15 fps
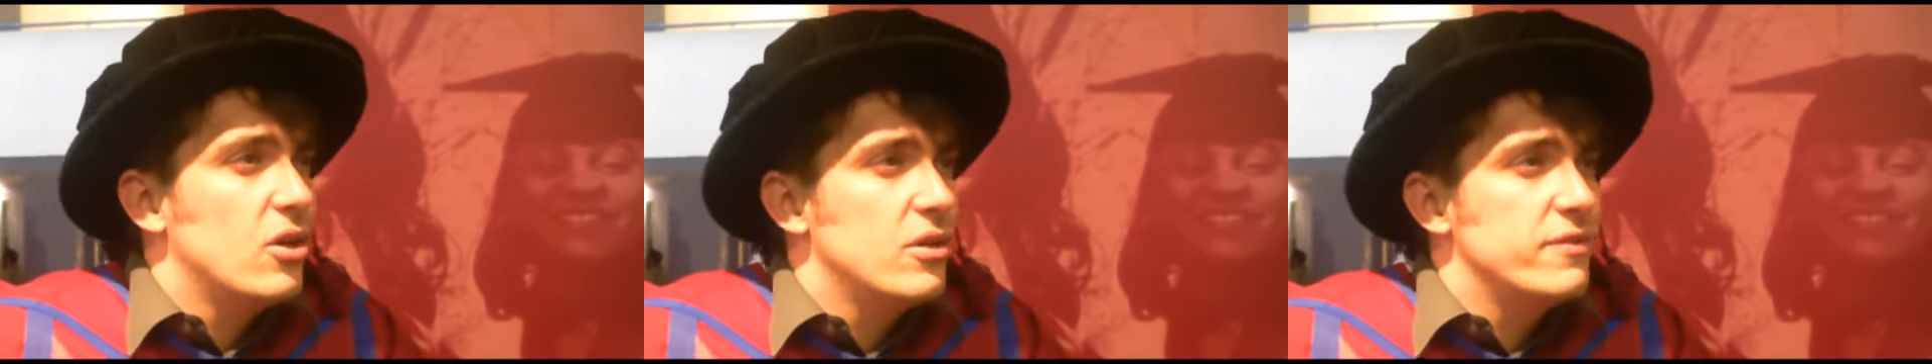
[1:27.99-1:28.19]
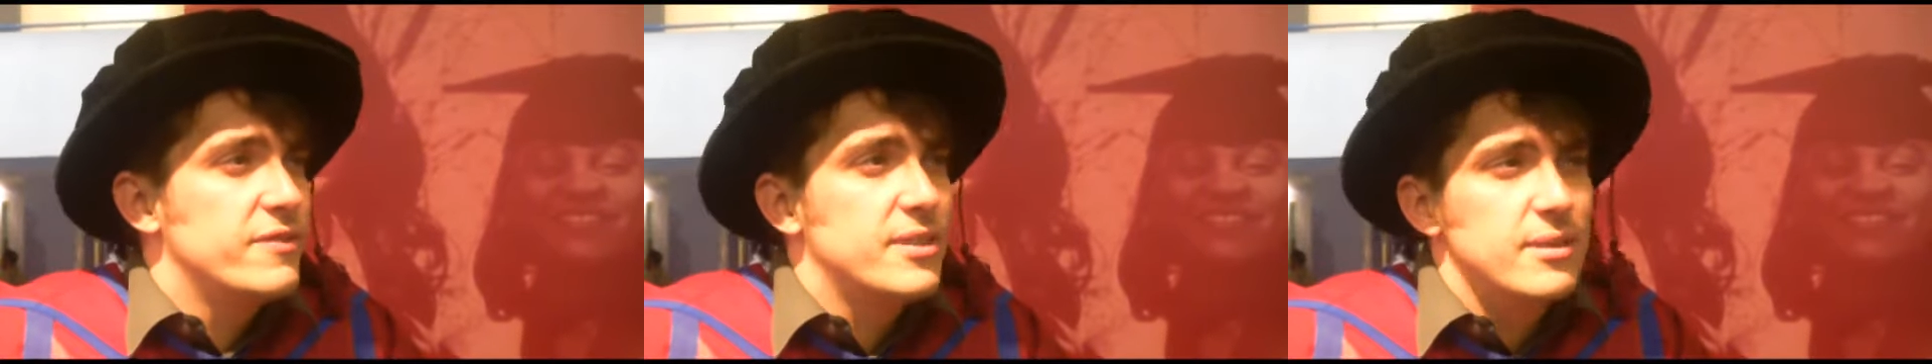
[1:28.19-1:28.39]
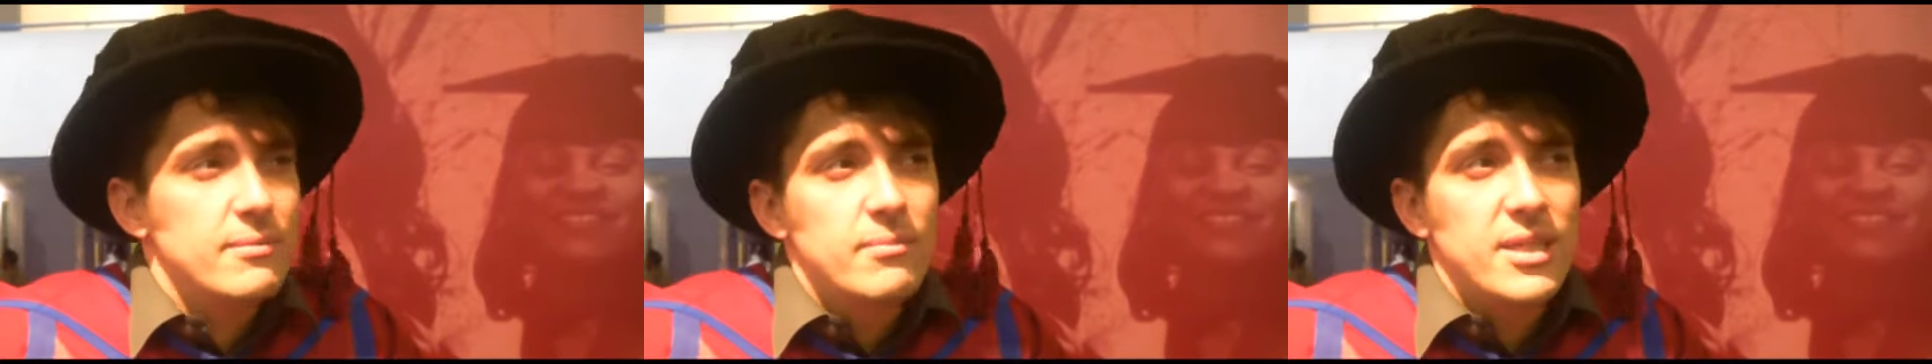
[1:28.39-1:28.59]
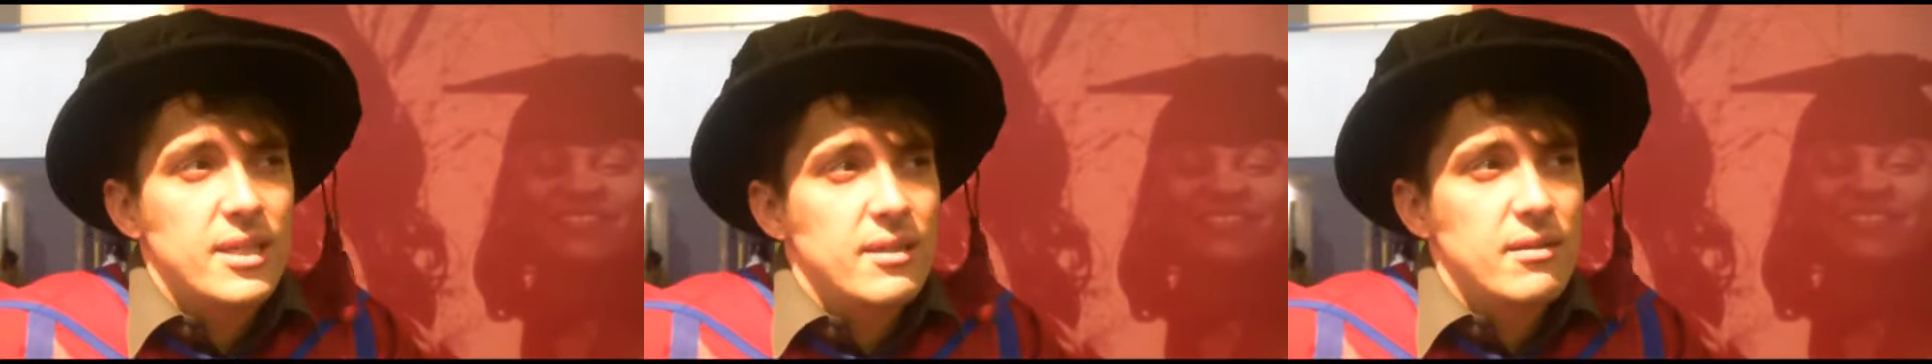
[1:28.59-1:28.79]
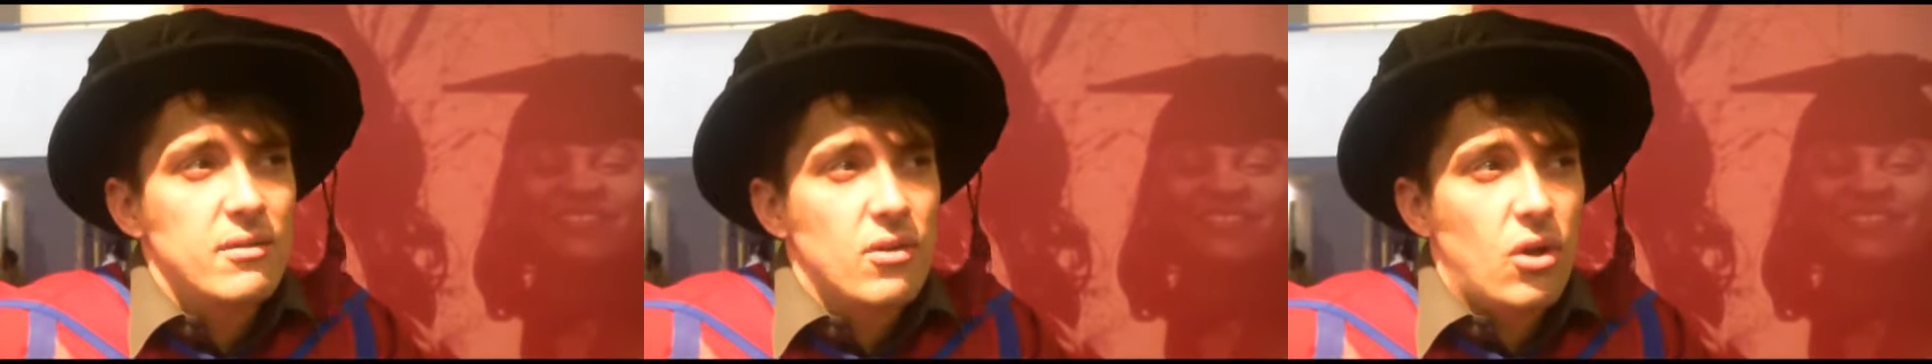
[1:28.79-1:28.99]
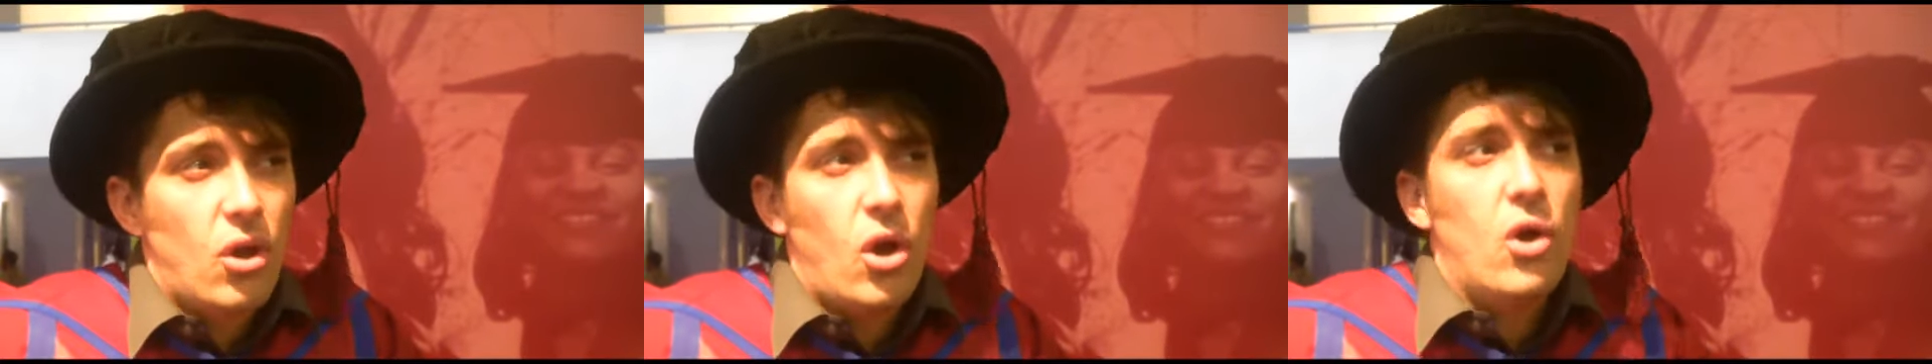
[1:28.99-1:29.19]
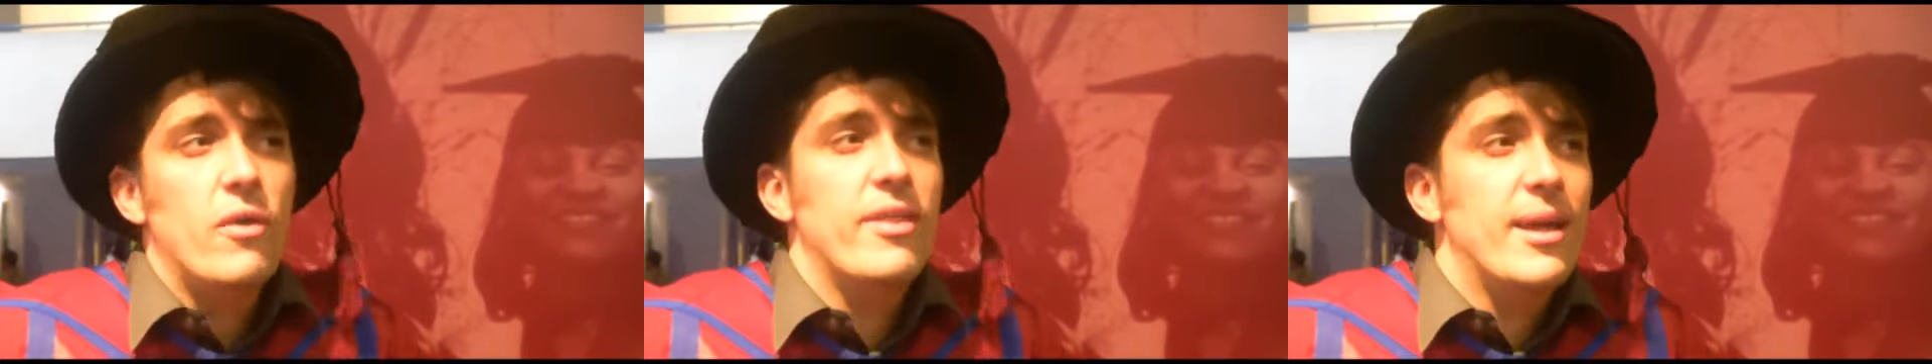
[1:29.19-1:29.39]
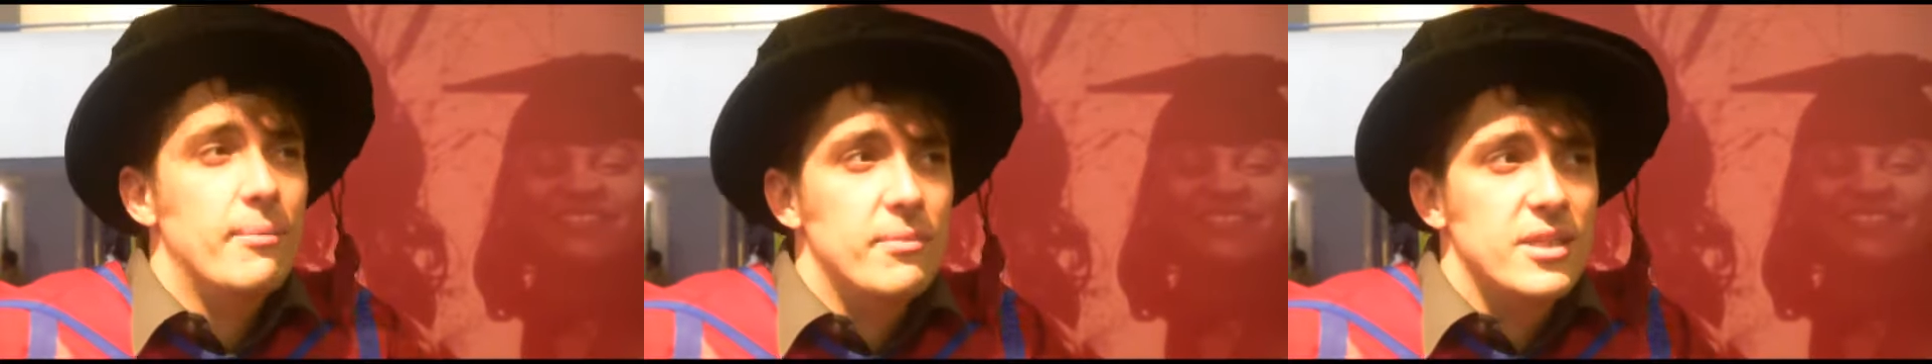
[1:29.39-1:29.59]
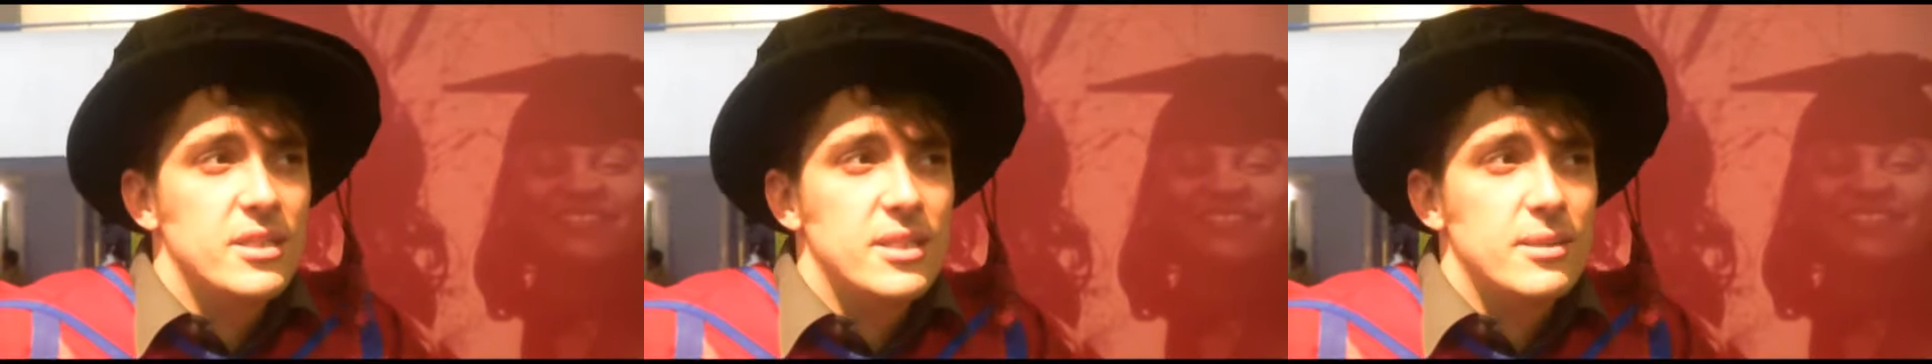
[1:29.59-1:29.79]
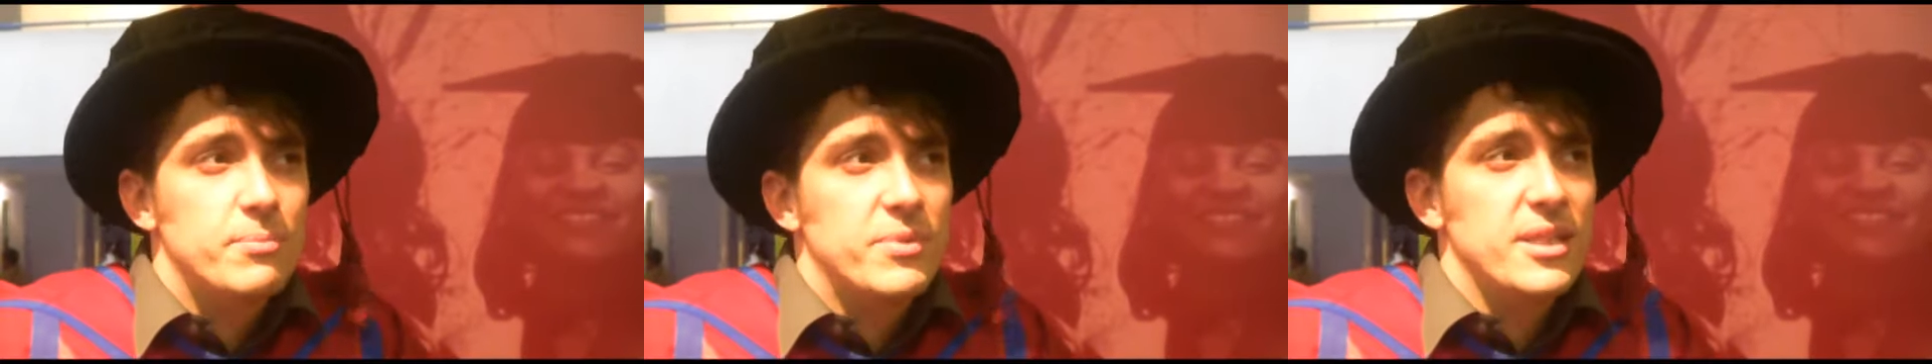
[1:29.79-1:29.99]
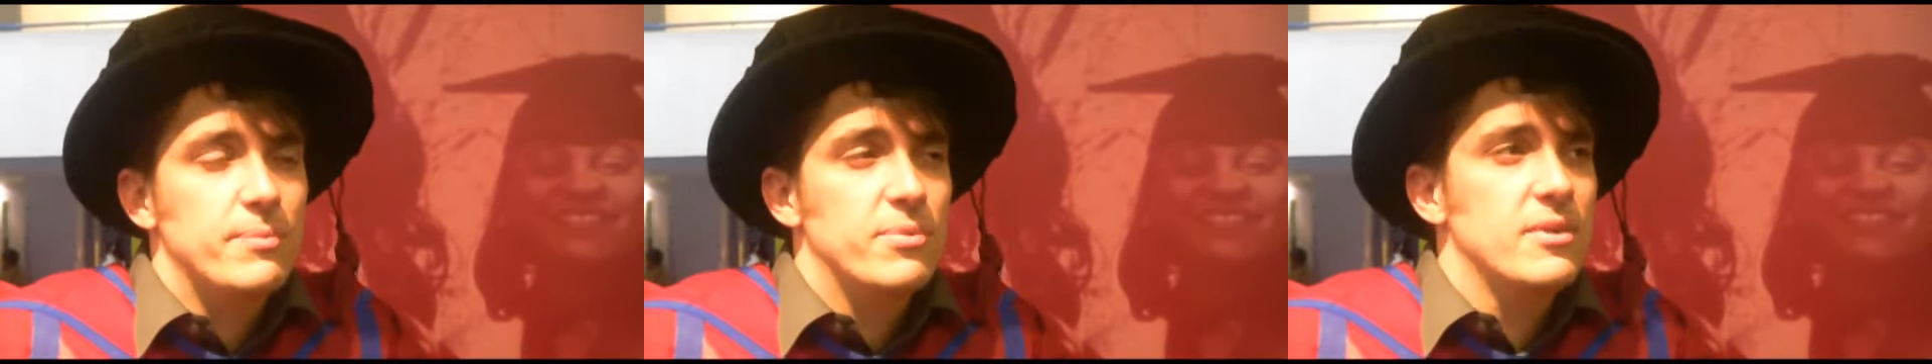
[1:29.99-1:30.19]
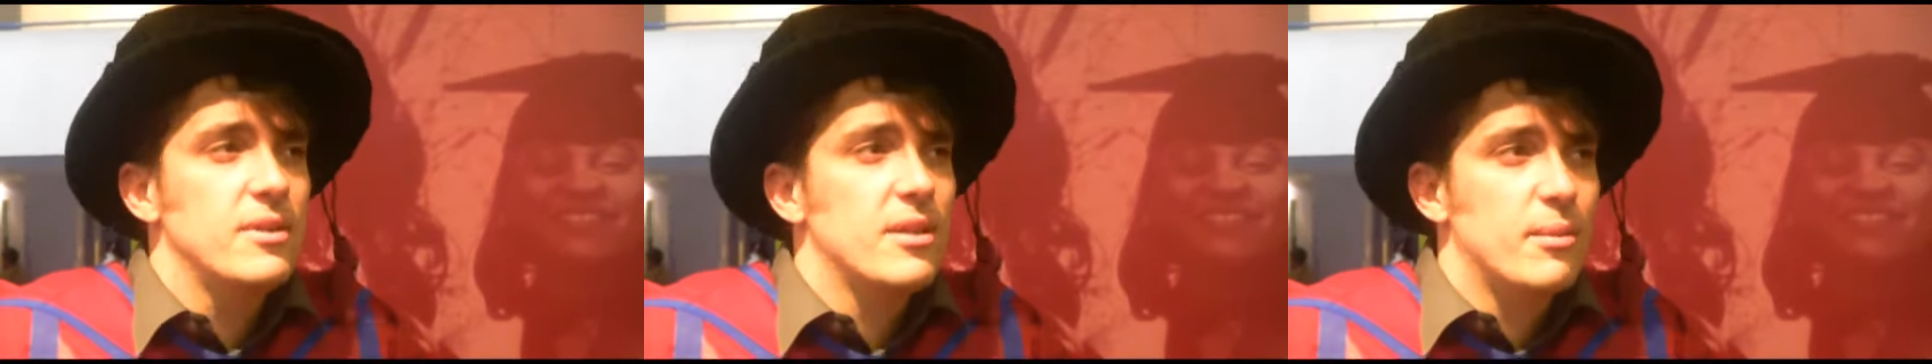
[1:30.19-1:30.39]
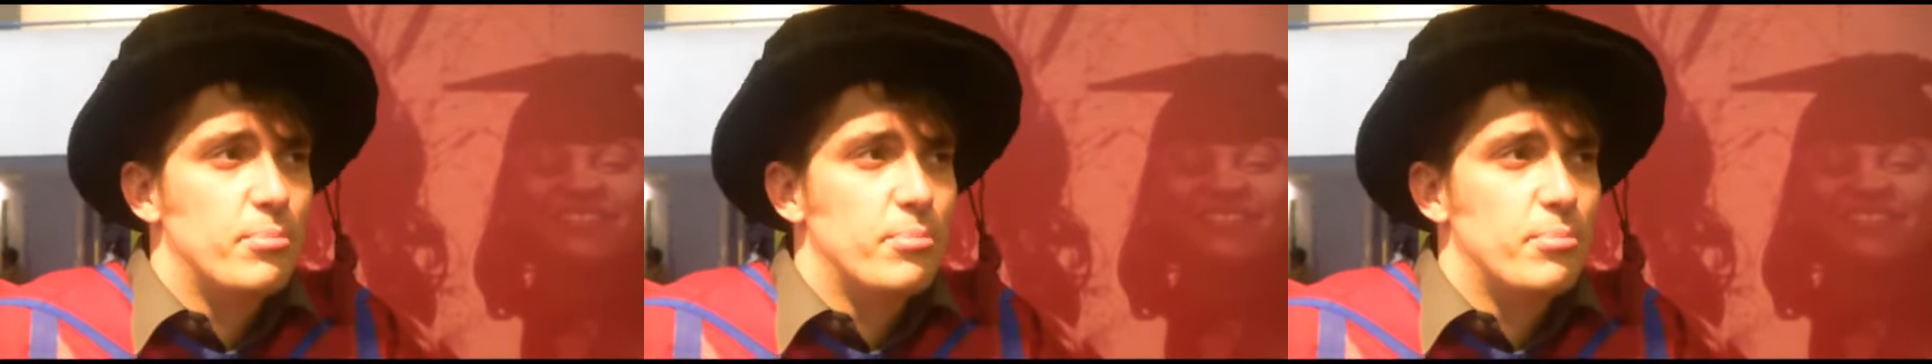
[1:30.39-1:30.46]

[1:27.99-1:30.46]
often mean all that much to people.